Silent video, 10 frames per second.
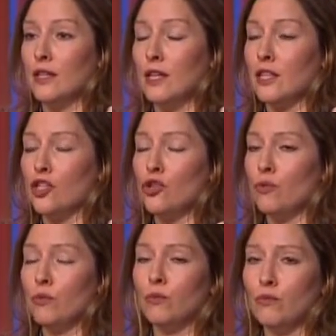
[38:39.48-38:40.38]
that
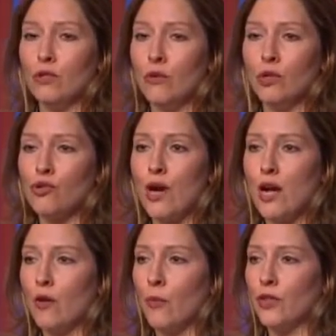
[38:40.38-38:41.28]
you go to
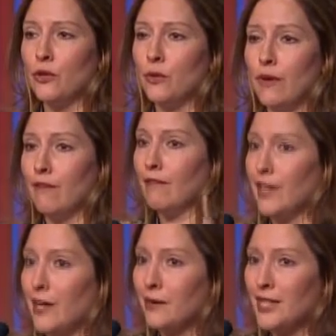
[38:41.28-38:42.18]
trial with your
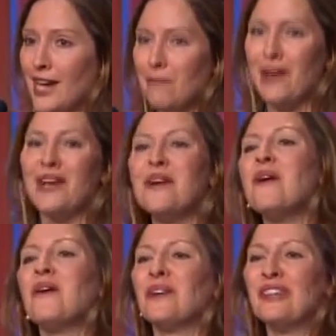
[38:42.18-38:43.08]
videotape
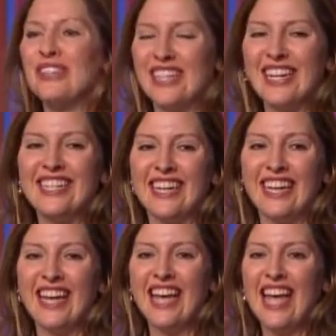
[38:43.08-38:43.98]
or your
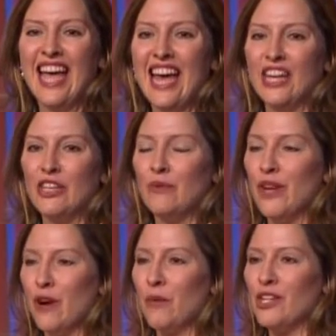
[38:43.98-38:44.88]
CD, and you
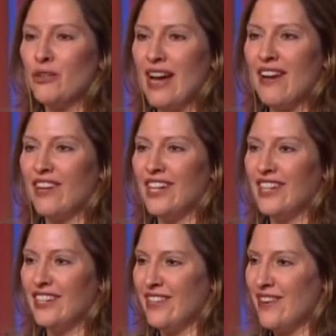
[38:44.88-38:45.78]
know what you have on
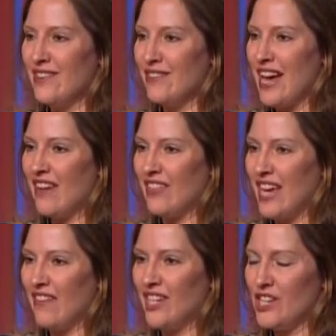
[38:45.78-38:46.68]
it, you know you have
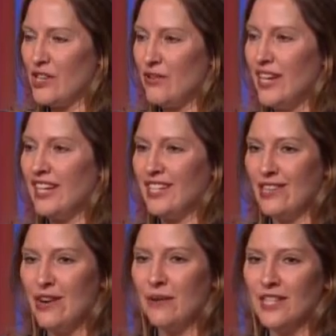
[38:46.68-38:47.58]
the evidence you need, and you
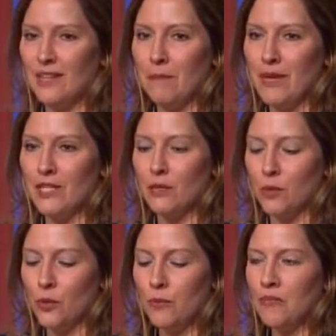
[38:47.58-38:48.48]
know it's
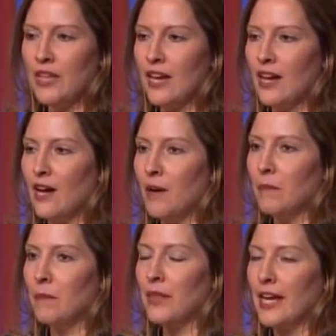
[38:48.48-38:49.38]
admissible,
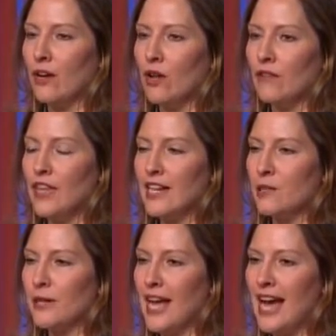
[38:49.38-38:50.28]
and all of that's
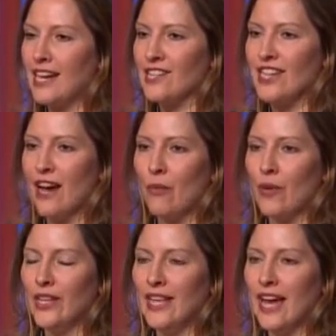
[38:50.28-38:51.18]
been hashed out
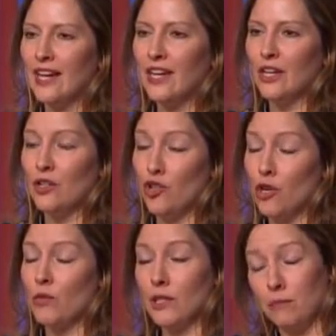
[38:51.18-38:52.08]
when that
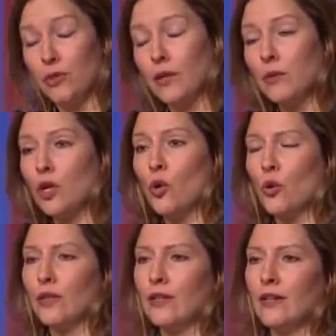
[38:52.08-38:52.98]
generally
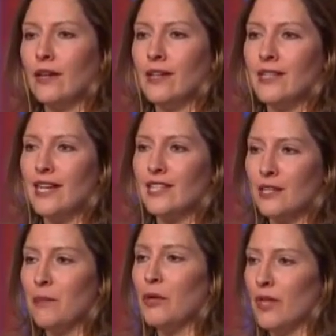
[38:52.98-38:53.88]
pre-recorded
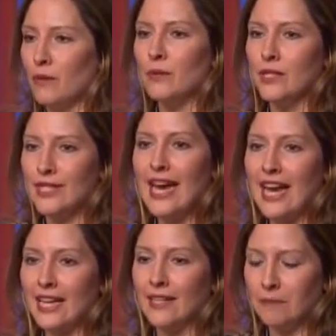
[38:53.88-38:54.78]
testimony was
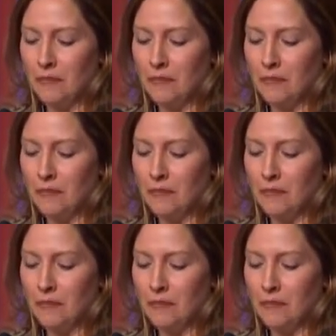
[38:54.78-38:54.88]
taken.